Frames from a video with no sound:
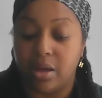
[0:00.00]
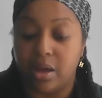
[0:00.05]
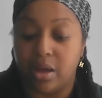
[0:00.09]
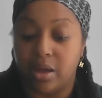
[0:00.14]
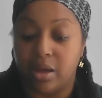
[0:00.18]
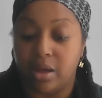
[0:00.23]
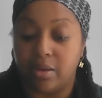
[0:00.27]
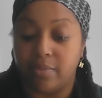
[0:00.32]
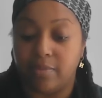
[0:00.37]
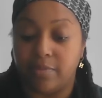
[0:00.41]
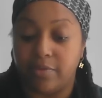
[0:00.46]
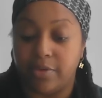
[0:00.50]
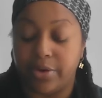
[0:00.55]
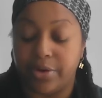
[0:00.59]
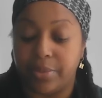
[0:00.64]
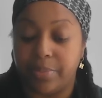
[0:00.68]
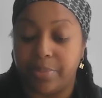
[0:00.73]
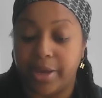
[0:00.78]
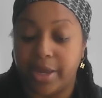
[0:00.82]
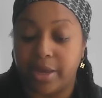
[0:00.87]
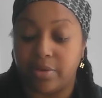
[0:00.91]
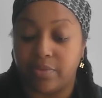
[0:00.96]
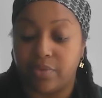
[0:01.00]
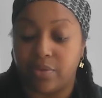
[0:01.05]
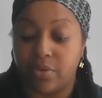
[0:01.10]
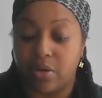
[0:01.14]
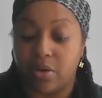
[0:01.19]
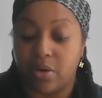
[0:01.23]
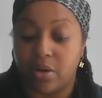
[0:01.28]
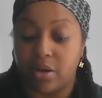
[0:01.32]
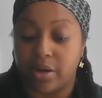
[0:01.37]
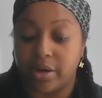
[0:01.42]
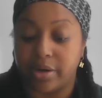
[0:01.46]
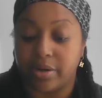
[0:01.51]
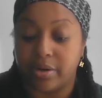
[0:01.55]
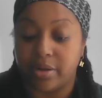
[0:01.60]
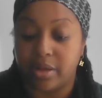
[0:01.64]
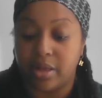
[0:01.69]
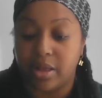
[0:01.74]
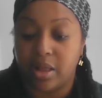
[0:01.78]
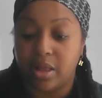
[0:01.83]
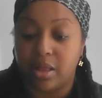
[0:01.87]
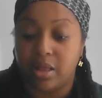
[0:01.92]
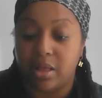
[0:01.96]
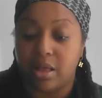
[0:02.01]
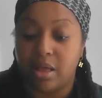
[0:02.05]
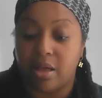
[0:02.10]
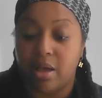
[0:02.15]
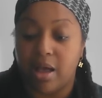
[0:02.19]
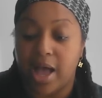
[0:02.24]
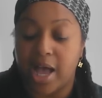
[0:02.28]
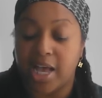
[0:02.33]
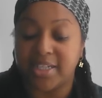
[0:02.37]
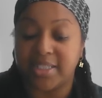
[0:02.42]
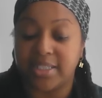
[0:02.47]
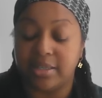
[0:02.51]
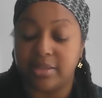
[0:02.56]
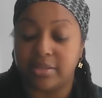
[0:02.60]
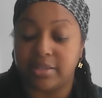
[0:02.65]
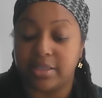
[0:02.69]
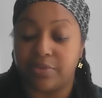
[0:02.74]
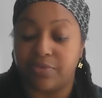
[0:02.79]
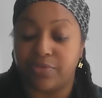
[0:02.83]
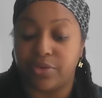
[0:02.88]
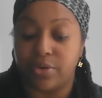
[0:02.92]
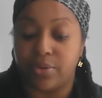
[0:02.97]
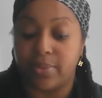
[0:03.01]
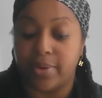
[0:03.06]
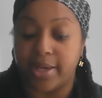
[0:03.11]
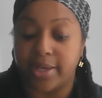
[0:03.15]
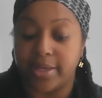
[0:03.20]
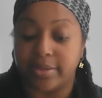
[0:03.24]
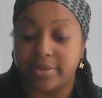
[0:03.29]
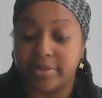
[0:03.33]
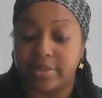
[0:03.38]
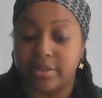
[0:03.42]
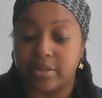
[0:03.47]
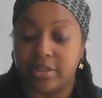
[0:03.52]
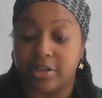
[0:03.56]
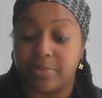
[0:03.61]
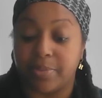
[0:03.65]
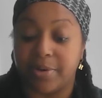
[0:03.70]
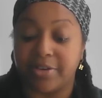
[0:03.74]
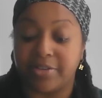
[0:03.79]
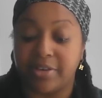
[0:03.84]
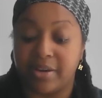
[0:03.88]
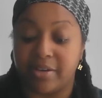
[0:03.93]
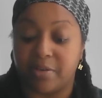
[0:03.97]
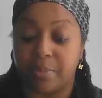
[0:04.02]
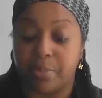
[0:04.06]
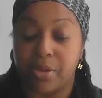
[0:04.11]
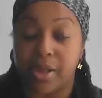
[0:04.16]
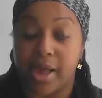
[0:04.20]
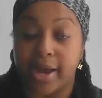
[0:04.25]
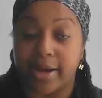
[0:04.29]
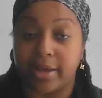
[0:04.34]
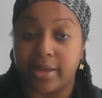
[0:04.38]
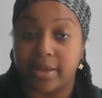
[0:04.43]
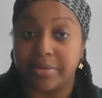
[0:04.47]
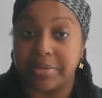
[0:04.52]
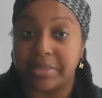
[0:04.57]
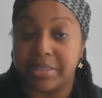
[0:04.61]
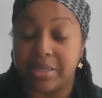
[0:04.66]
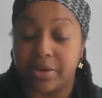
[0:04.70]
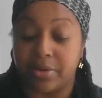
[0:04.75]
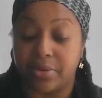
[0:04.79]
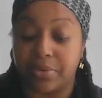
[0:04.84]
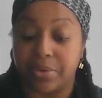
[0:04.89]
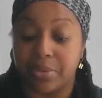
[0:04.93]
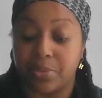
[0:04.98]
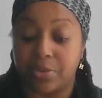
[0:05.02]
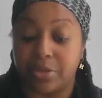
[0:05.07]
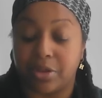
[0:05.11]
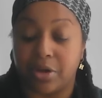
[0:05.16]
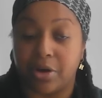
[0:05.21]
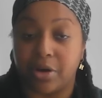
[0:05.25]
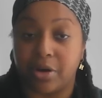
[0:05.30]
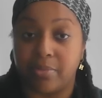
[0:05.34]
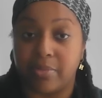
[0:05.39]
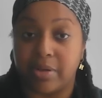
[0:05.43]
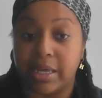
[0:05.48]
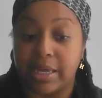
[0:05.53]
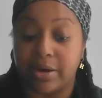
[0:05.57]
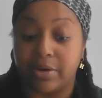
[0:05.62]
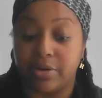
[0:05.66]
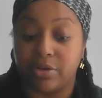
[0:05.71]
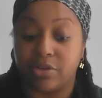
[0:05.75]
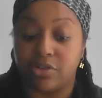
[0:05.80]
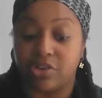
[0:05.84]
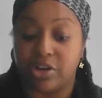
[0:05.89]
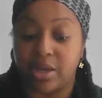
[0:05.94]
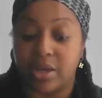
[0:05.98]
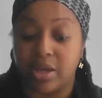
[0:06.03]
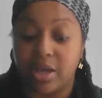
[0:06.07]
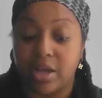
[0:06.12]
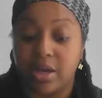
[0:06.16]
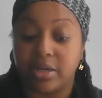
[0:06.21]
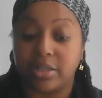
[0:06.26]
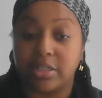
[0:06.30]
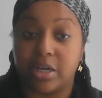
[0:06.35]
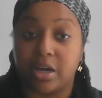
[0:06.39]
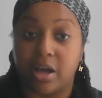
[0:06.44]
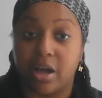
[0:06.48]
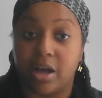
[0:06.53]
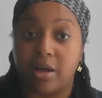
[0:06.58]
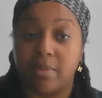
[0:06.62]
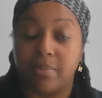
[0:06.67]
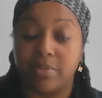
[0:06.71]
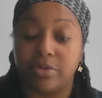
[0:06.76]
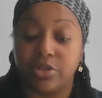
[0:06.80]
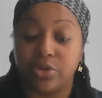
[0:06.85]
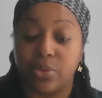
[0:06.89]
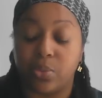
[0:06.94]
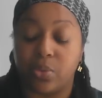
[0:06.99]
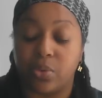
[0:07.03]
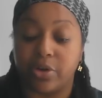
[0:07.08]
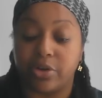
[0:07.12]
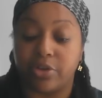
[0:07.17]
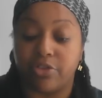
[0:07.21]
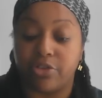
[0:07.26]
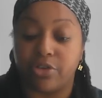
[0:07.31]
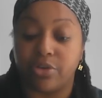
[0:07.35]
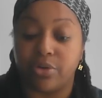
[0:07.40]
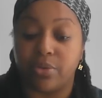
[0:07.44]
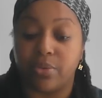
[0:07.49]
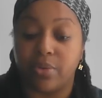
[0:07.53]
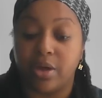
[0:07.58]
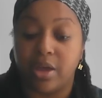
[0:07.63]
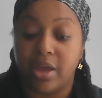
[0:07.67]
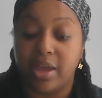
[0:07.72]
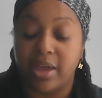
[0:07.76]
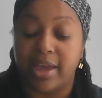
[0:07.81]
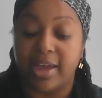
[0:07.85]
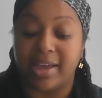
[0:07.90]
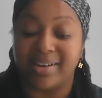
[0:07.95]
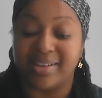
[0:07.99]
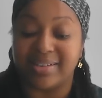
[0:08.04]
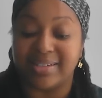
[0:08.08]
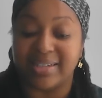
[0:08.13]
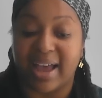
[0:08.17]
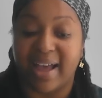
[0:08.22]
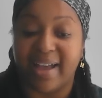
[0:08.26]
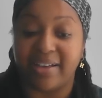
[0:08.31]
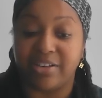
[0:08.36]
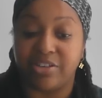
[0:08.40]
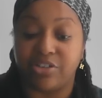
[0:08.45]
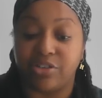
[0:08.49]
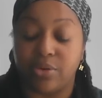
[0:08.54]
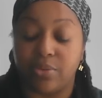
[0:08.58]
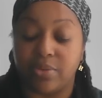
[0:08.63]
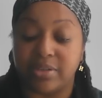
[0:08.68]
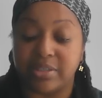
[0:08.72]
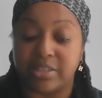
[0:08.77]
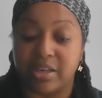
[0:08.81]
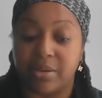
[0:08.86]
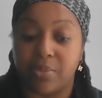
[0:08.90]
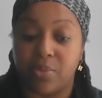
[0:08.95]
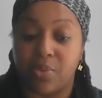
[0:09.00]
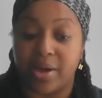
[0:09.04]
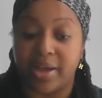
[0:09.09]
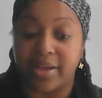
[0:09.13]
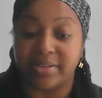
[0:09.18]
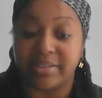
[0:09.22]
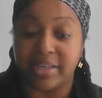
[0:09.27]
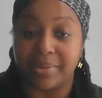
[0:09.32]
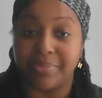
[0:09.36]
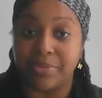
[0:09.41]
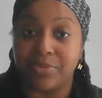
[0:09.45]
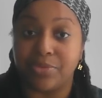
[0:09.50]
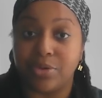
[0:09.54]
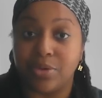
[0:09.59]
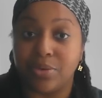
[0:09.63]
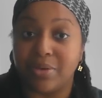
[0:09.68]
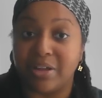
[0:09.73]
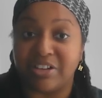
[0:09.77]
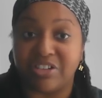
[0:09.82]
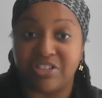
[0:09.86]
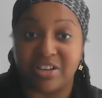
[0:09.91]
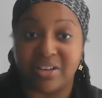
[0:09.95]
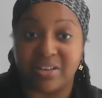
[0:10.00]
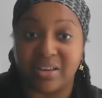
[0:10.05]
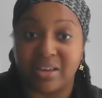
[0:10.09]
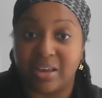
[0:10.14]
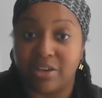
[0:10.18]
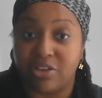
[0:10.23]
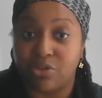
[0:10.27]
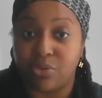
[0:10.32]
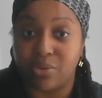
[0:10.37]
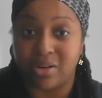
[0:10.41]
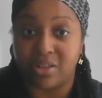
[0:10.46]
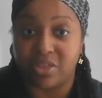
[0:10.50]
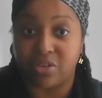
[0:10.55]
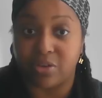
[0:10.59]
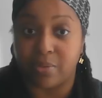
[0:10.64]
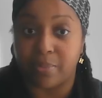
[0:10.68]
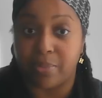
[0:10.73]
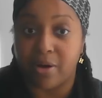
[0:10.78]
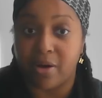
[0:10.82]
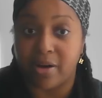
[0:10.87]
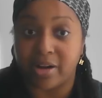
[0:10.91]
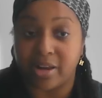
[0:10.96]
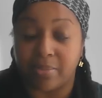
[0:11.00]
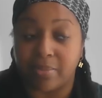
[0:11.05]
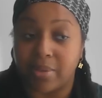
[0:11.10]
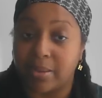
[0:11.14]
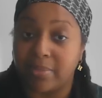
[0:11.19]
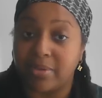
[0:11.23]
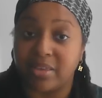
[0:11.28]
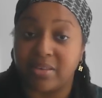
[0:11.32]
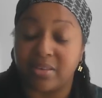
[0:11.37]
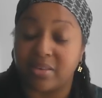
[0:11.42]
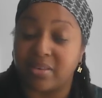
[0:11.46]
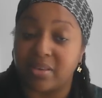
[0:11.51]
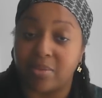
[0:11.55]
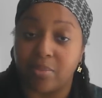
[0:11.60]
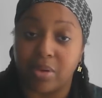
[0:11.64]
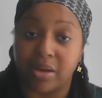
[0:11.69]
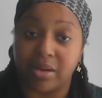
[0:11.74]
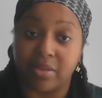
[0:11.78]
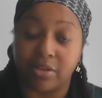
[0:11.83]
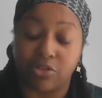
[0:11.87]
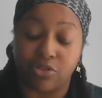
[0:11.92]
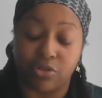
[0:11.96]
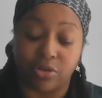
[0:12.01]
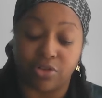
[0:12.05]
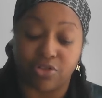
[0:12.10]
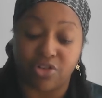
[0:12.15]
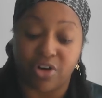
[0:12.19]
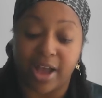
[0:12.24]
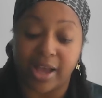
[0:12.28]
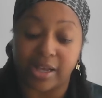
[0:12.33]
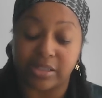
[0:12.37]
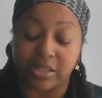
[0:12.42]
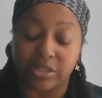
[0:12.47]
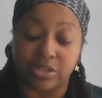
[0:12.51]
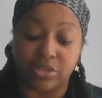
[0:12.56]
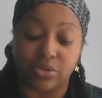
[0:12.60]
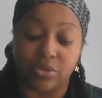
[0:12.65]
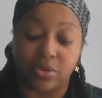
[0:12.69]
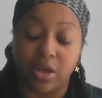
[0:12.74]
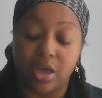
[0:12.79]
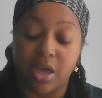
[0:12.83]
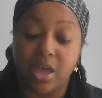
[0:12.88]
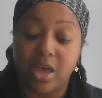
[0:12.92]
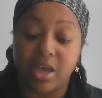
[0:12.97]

Um, very painful card. I see this a few ways. This person is plotting in secret with the hermit energy to come towards you and entice you in some way. Some of you, it's just to get you in a third party. Maybe this is somebody that you're attracted to.